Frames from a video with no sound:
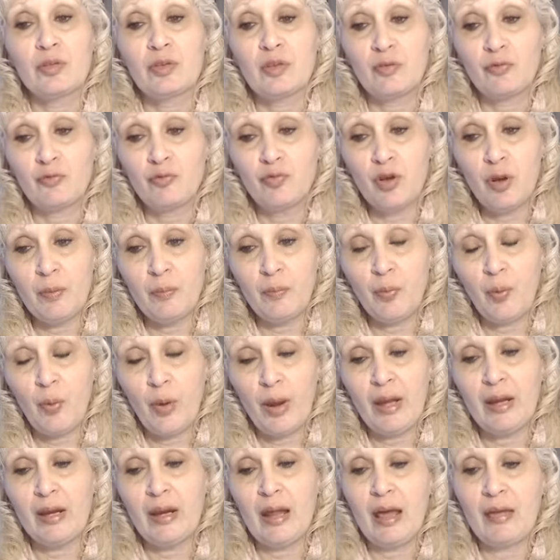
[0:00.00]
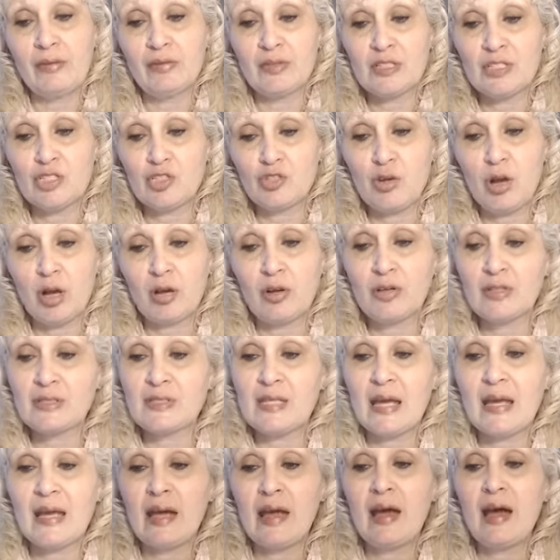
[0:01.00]
the footprint and the
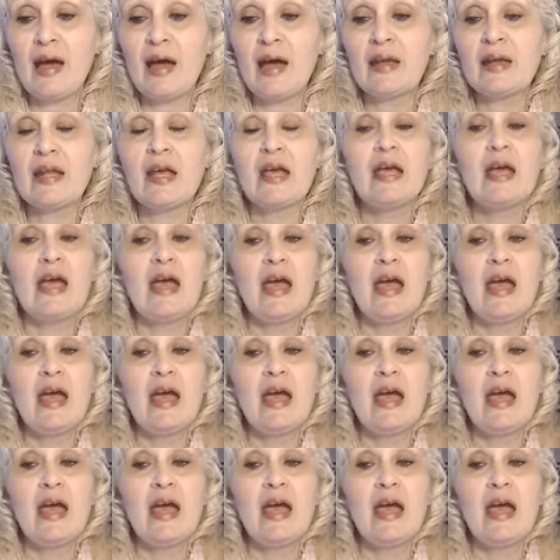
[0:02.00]
struggles I had